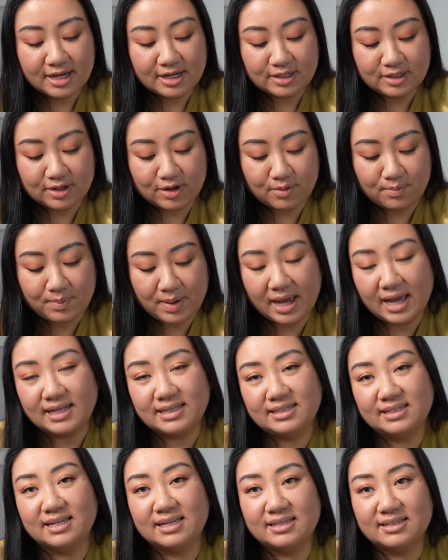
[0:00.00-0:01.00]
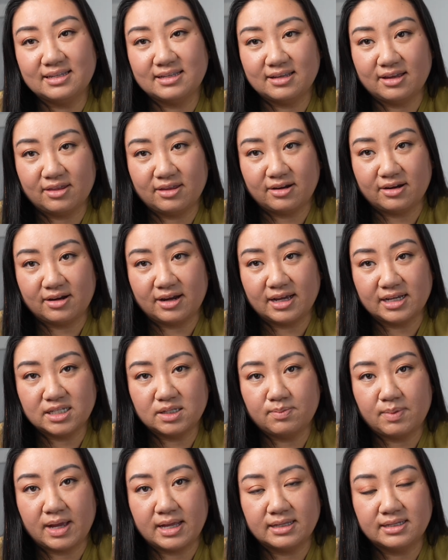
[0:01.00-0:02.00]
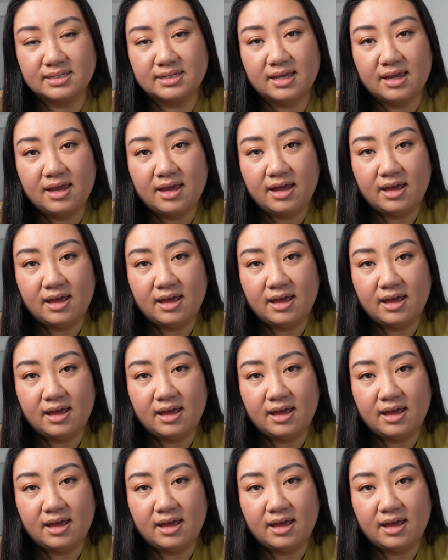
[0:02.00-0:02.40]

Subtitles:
So pets is another expense.